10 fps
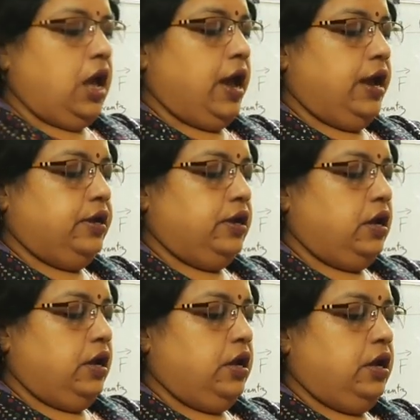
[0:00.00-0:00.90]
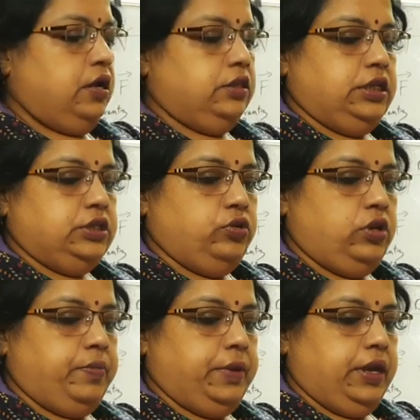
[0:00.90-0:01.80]
and this
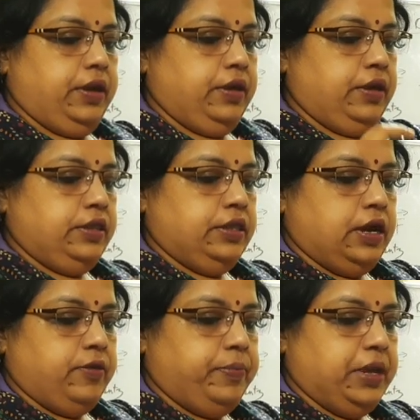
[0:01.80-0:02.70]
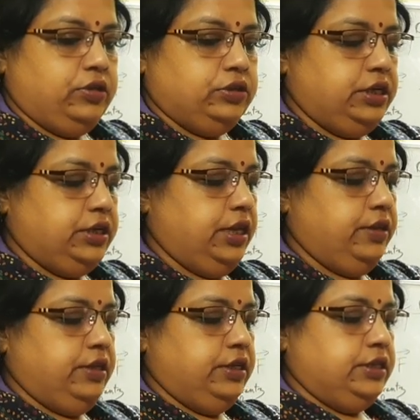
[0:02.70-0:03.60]
will be the velocity,
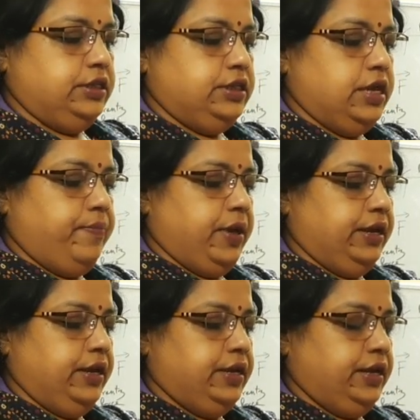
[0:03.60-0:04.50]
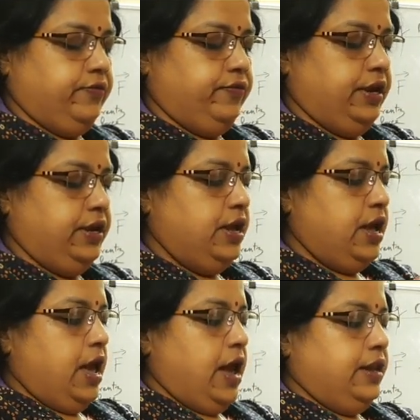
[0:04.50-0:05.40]
this is the magnetic field,
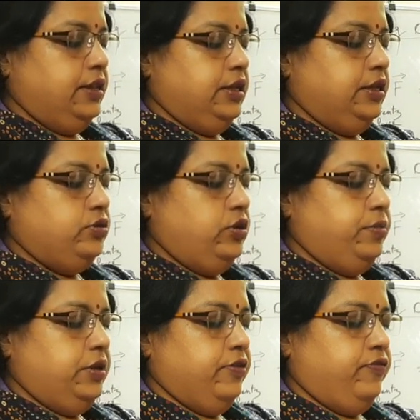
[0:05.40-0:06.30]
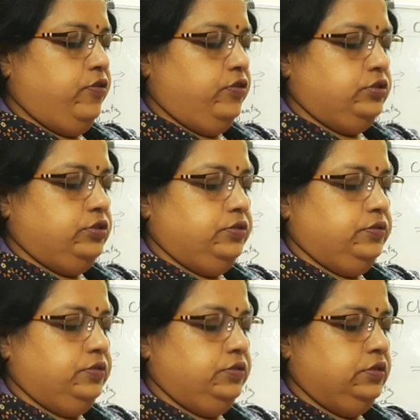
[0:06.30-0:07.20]
and this will be the force.
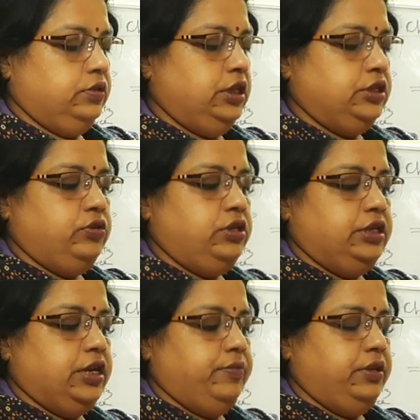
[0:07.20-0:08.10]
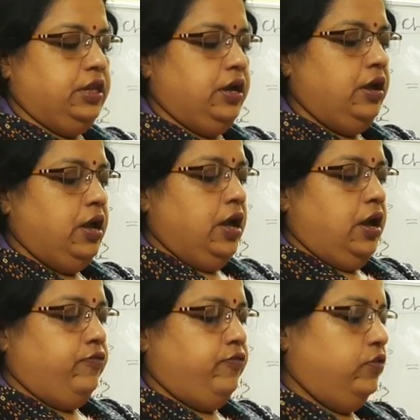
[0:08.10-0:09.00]
This will determine the
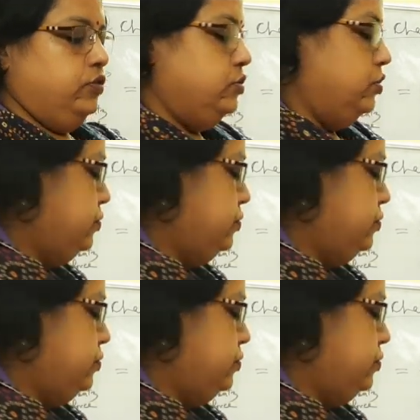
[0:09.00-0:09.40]
force.